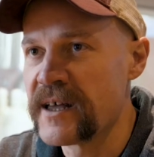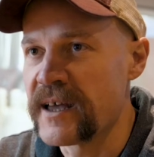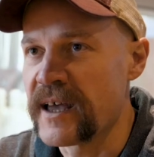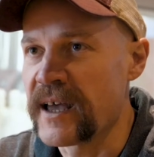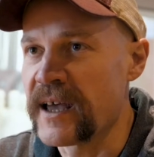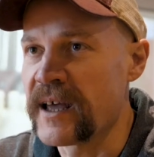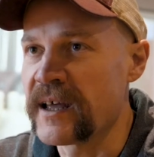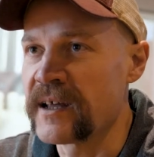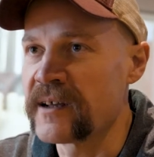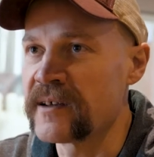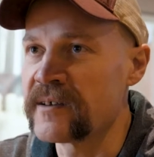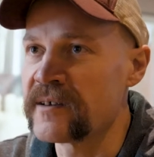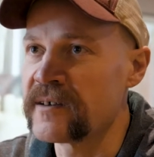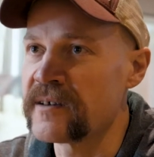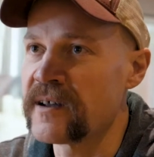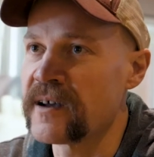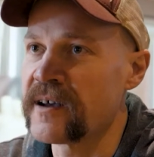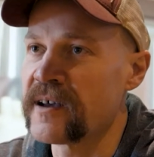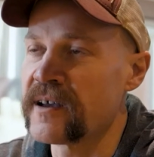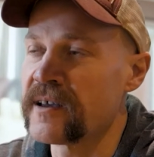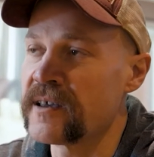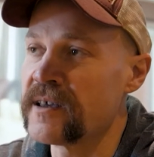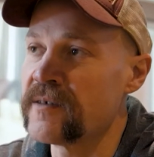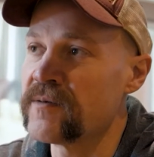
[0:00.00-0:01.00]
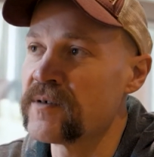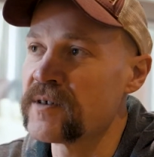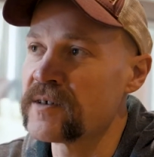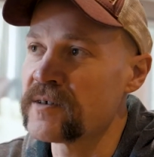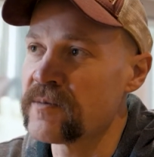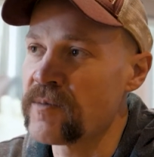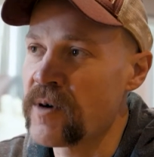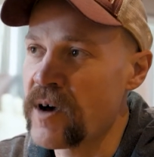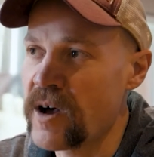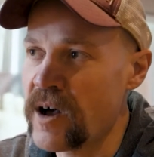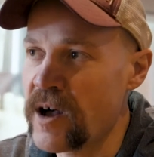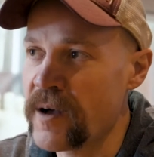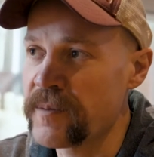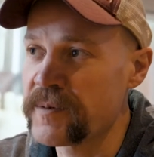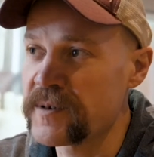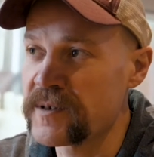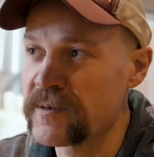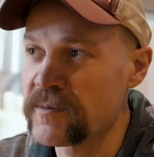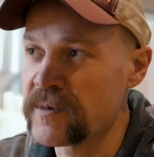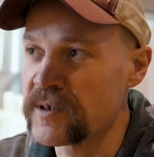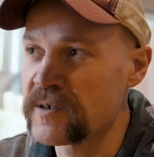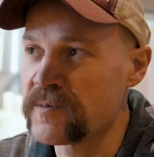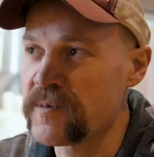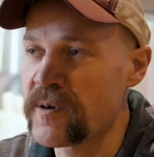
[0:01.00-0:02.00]
and even some hops,
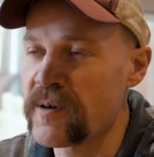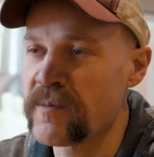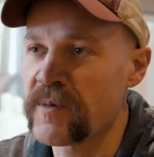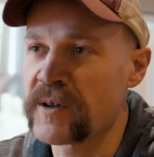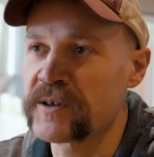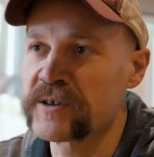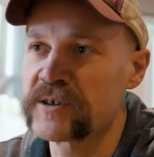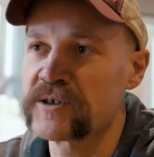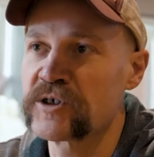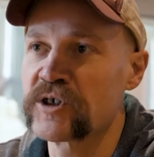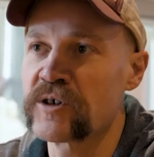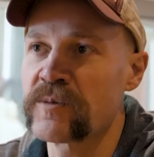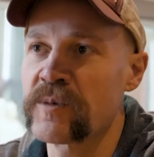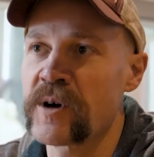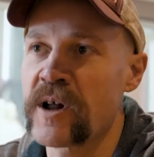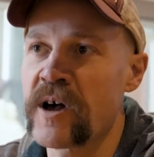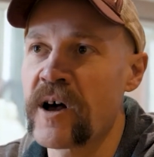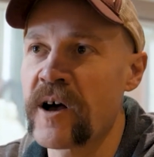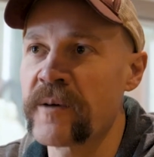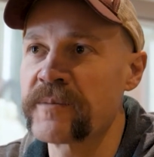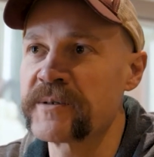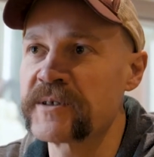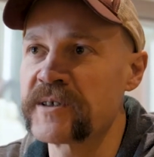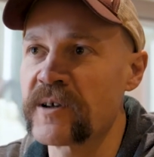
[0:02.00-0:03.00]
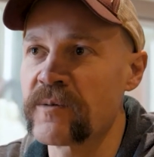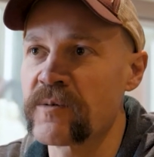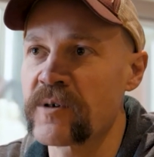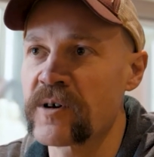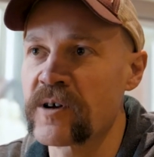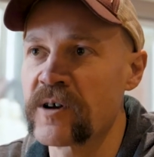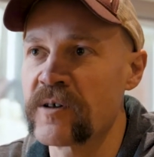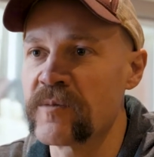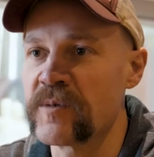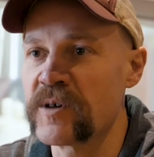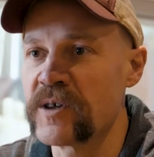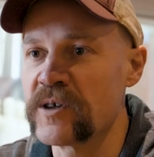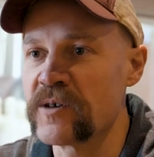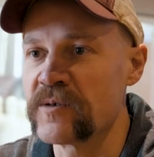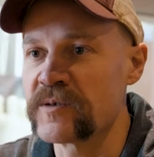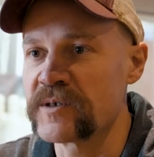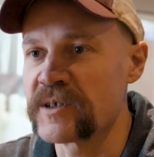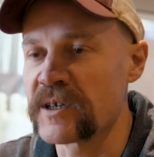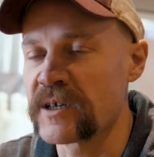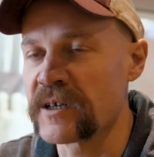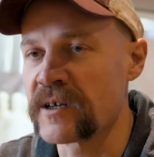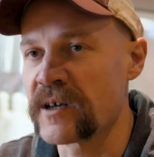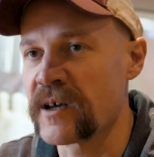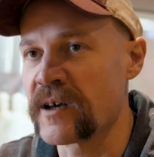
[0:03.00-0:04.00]
some experimental German hops that we're going to be
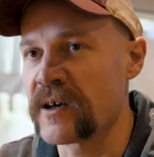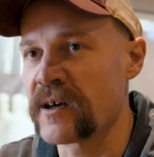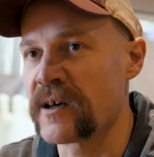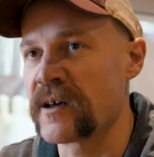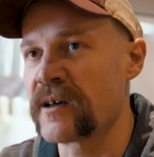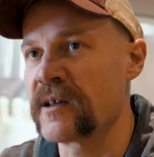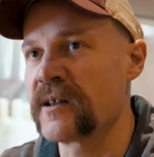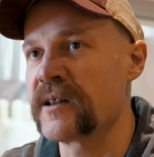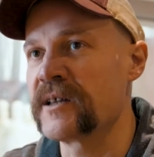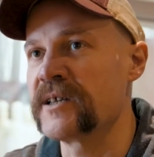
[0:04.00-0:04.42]
using at